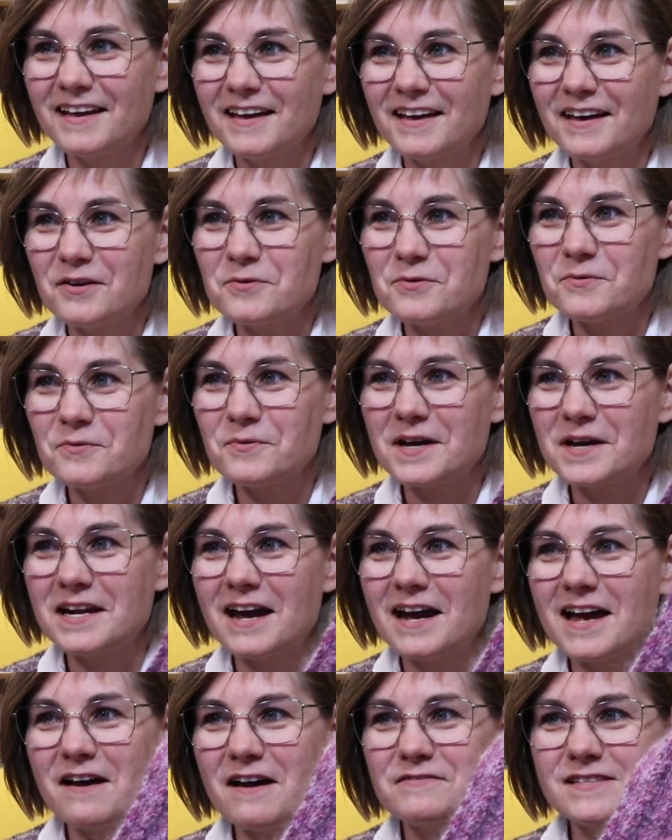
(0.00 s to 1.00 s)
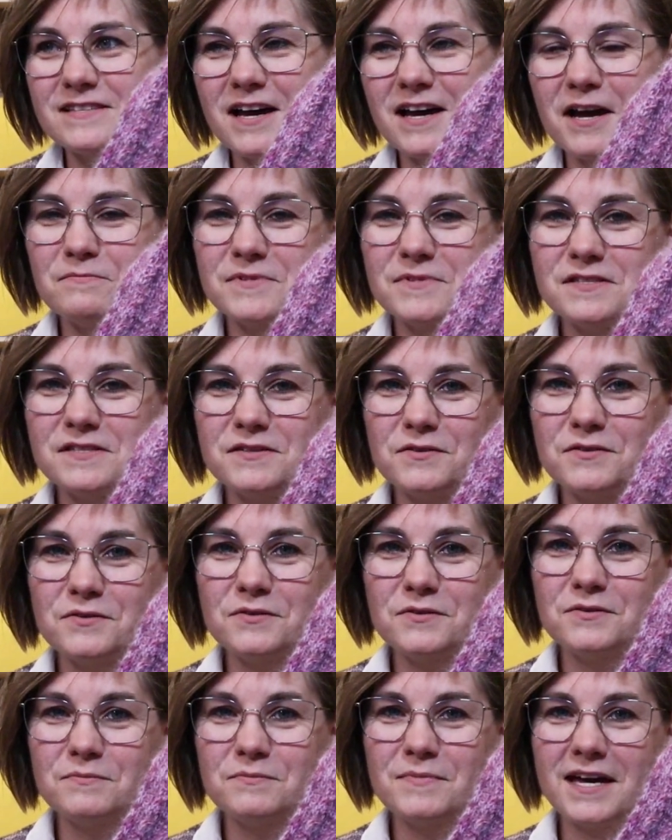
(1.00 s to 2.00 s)
when I have time
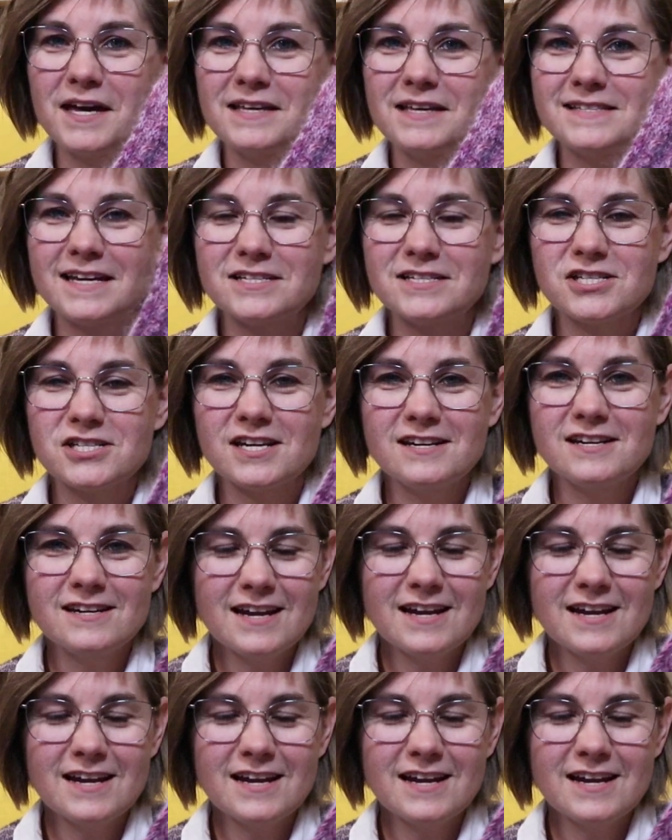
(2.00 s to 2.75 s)
to pay attention